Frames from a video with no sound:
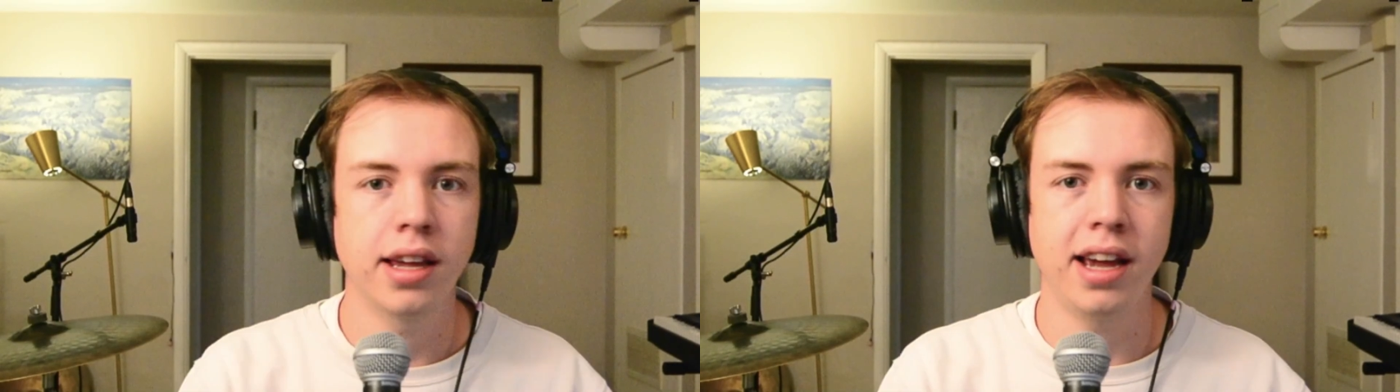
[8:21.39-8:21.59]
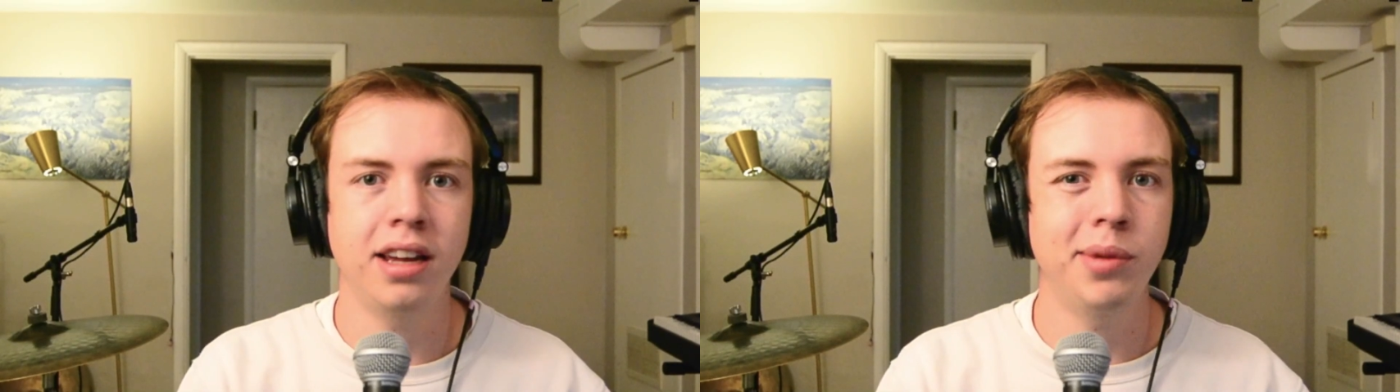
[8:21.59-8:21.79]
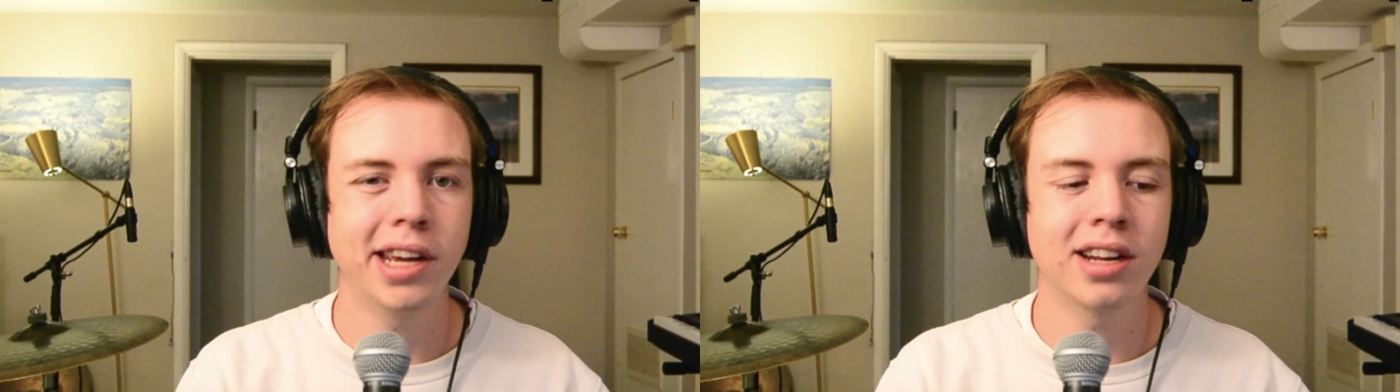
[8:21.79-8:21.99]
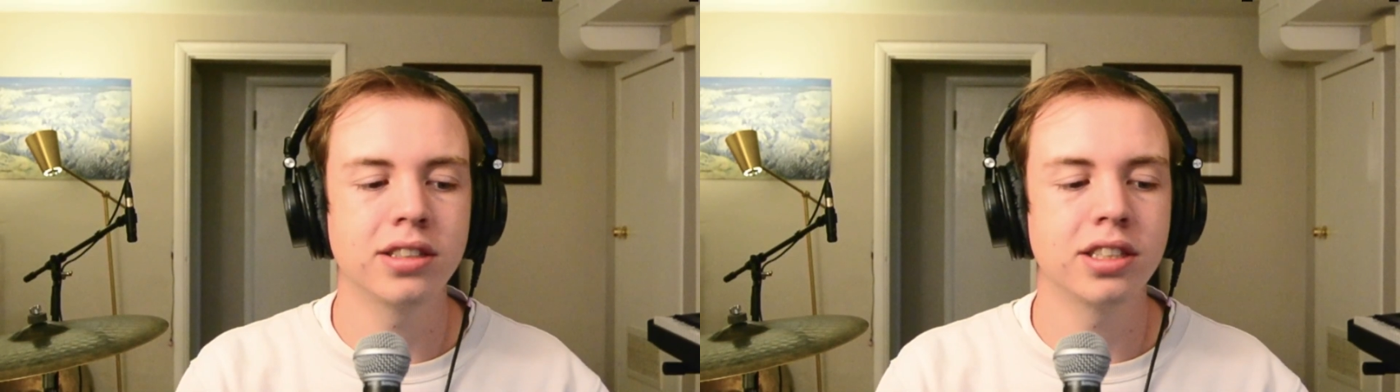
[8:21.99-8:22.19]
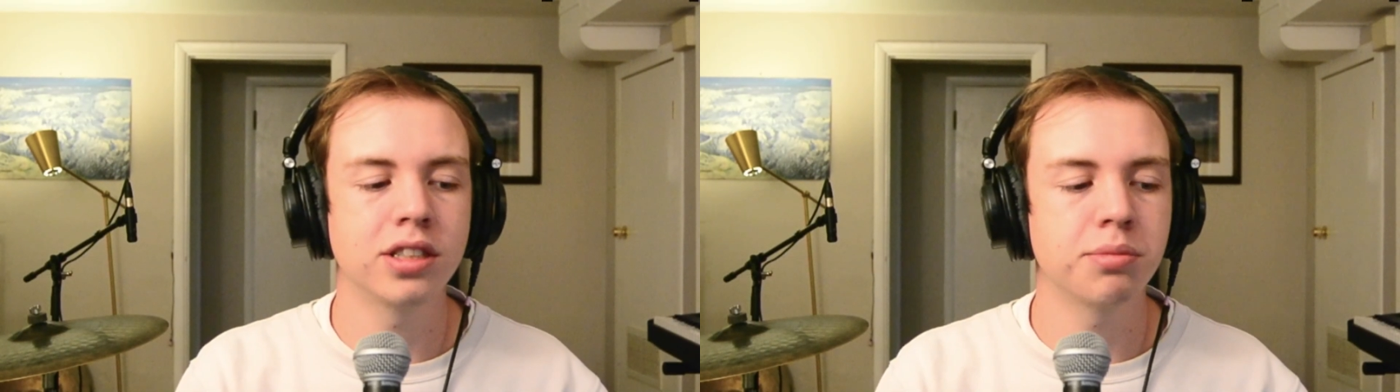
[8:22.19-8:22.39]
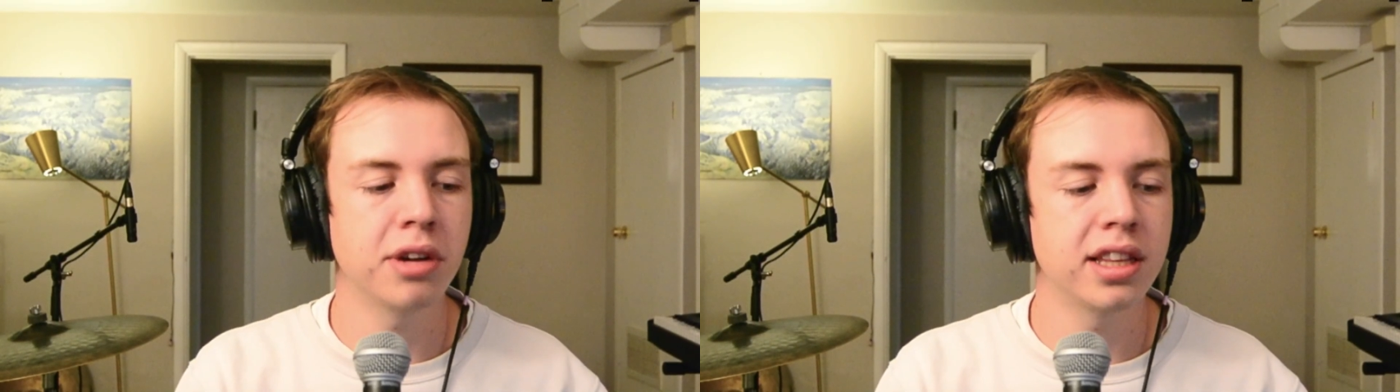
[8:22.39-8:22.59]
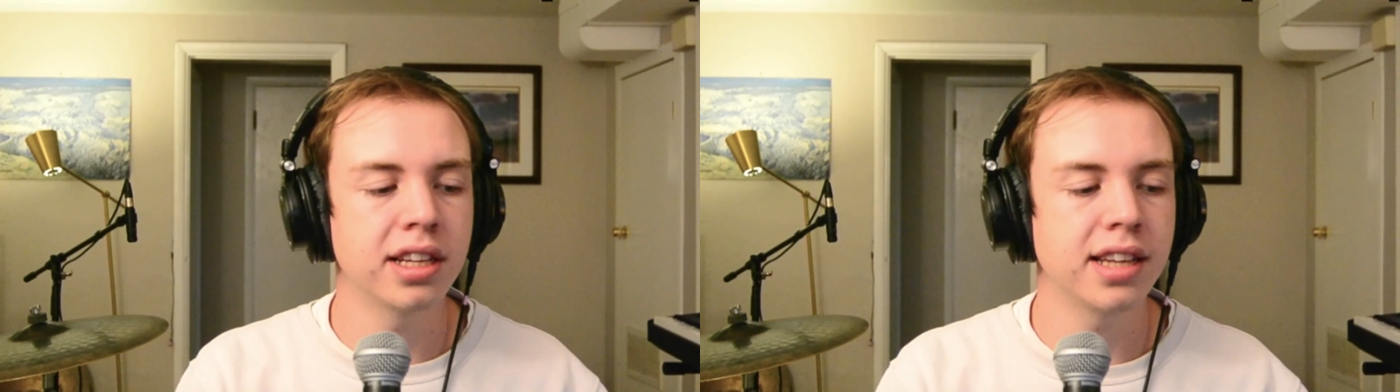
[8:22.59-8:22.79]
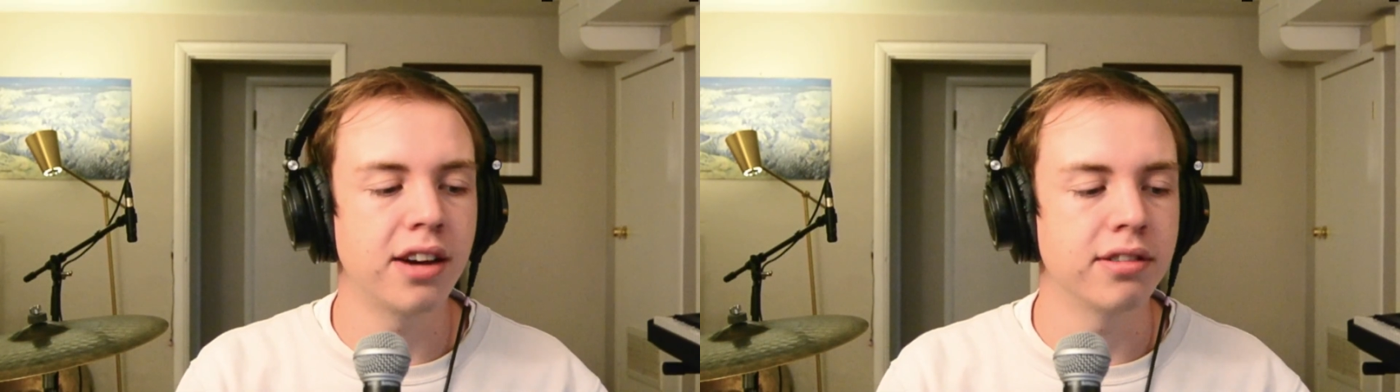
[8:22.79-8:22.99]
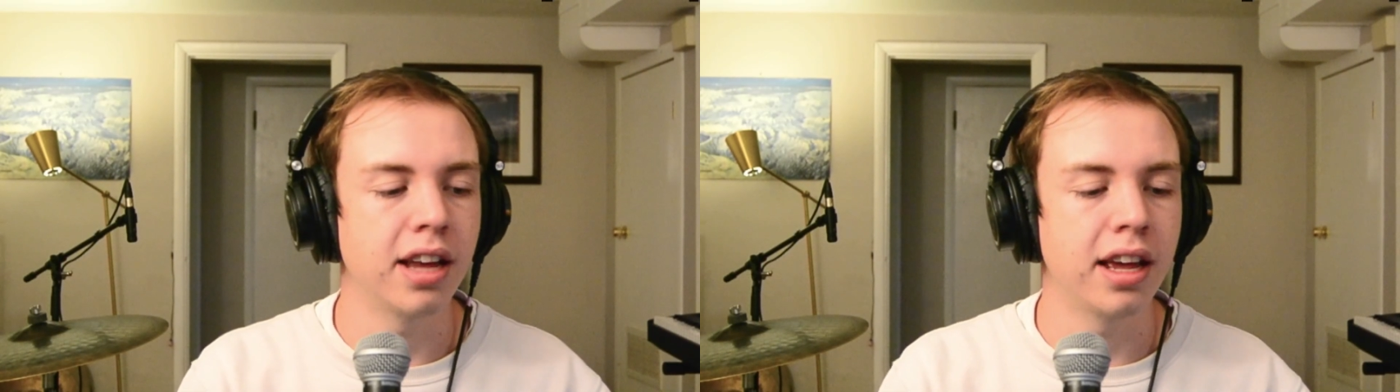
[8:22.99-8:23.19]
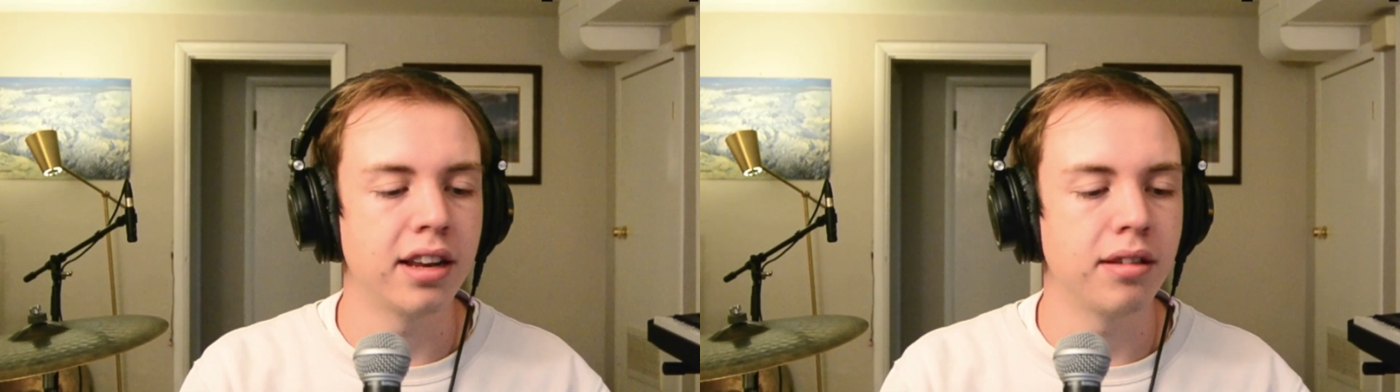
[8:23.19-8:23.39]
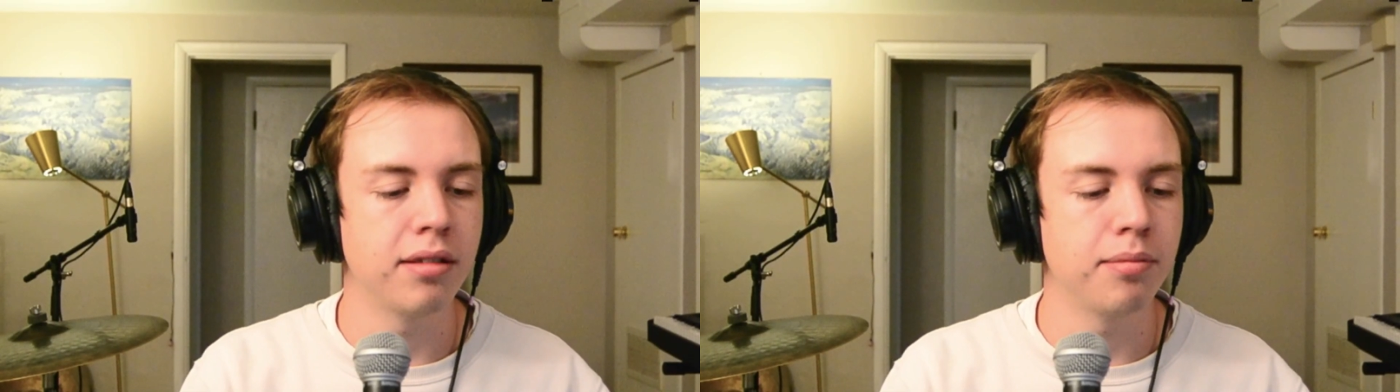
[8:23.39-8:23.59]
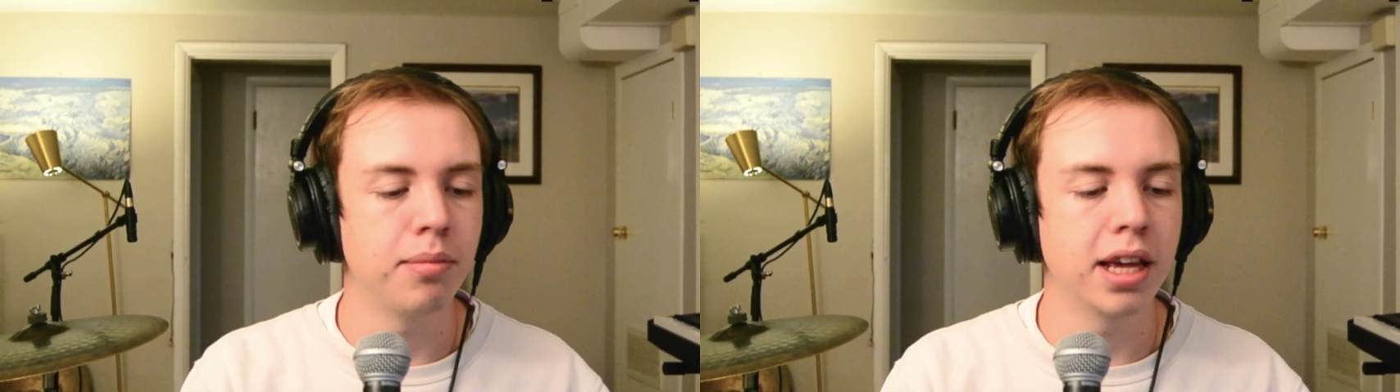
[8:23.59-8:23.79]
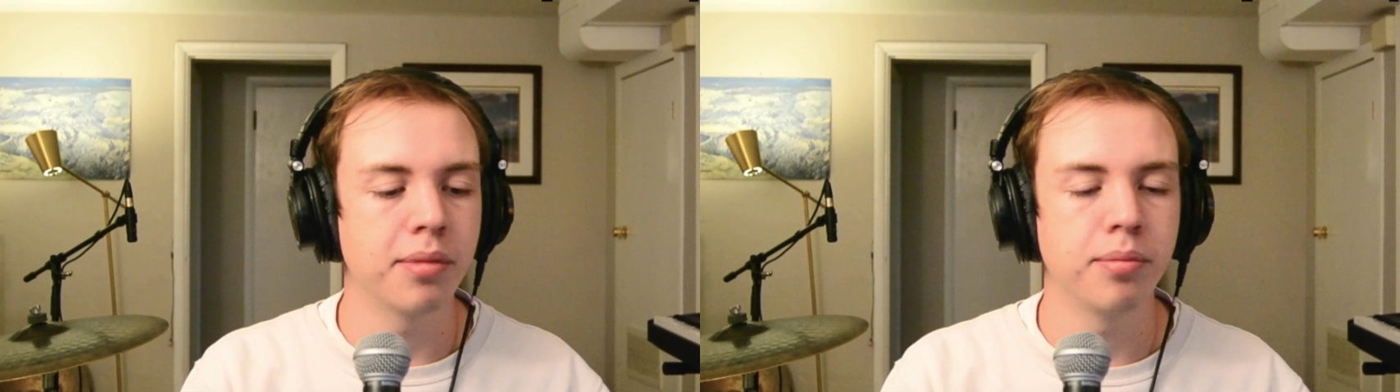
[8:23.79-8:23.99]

And we can also spread things out and make